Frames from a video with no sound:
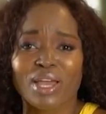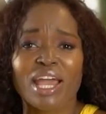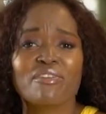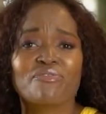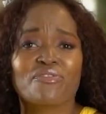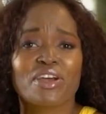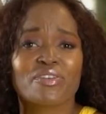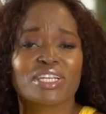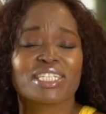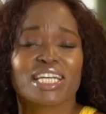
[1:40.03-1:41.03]
a
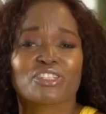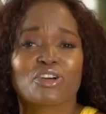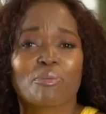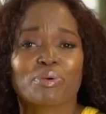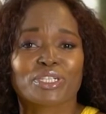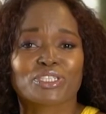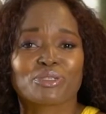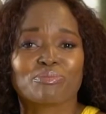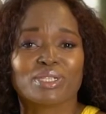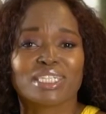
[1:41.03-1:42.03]
very dear topic
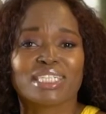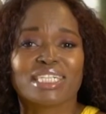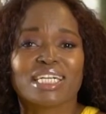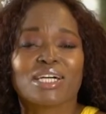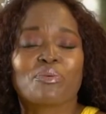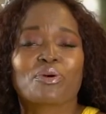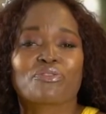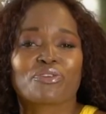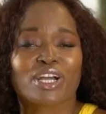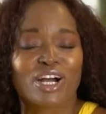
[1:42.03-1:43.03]
to me
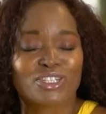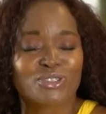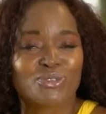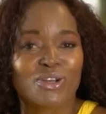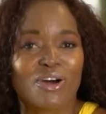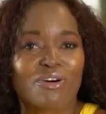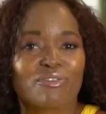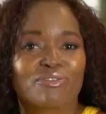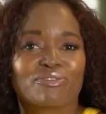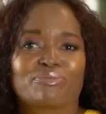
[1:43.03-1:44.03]
with regards to
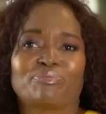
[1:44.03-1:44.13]
love.